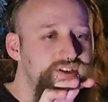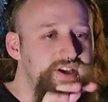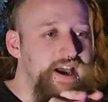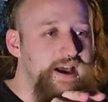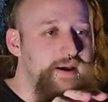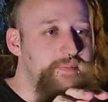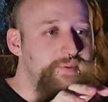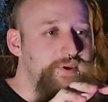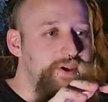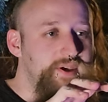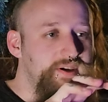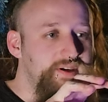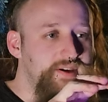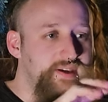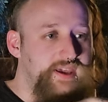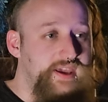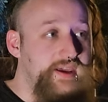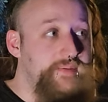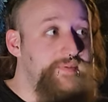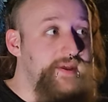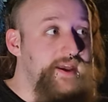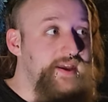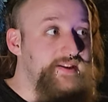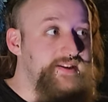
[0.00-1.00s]
topic.
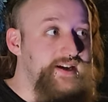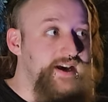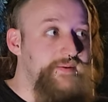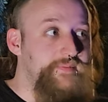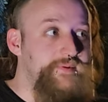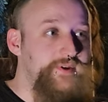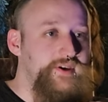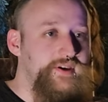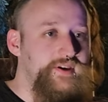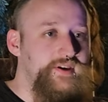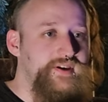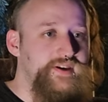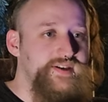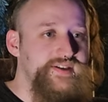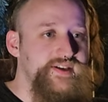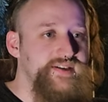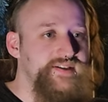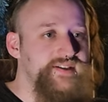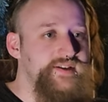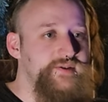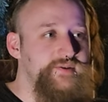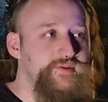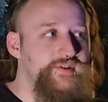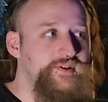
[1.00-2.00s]
Keep that topic because I
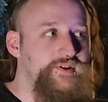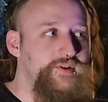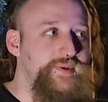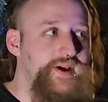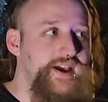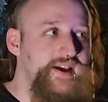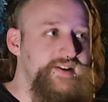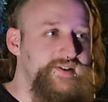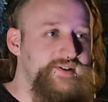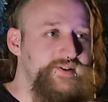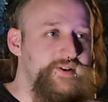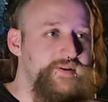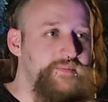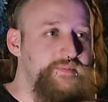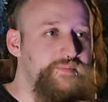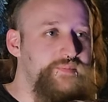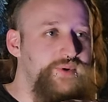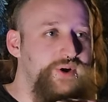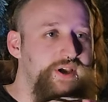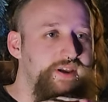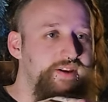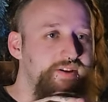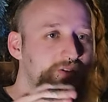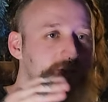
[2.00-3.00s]
still want to go back to it.
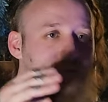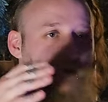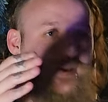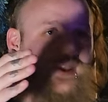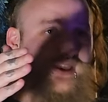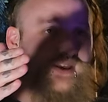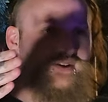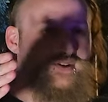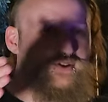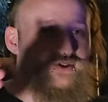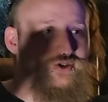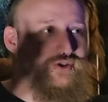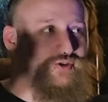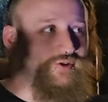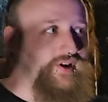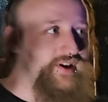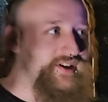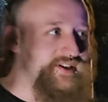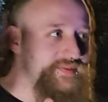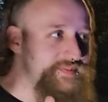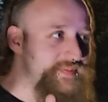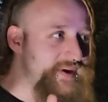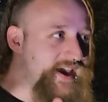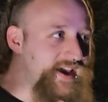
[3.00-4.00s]
But look at
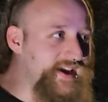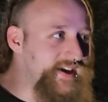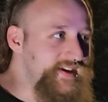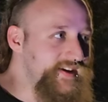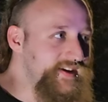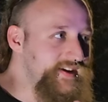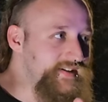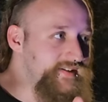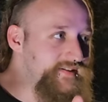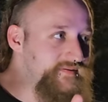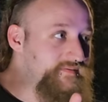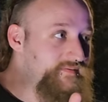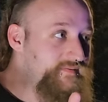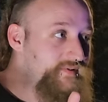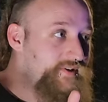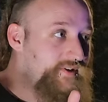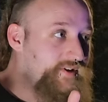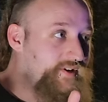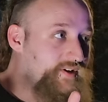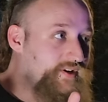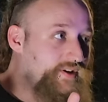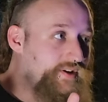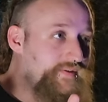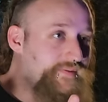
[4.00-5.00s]
trucks back in
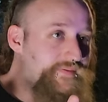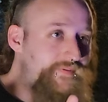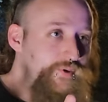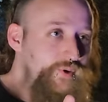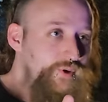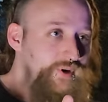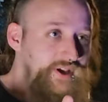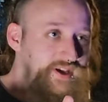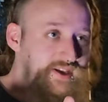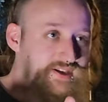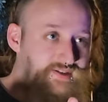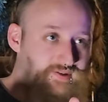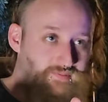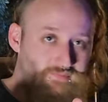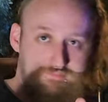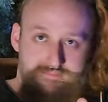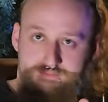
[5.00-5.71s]
40s.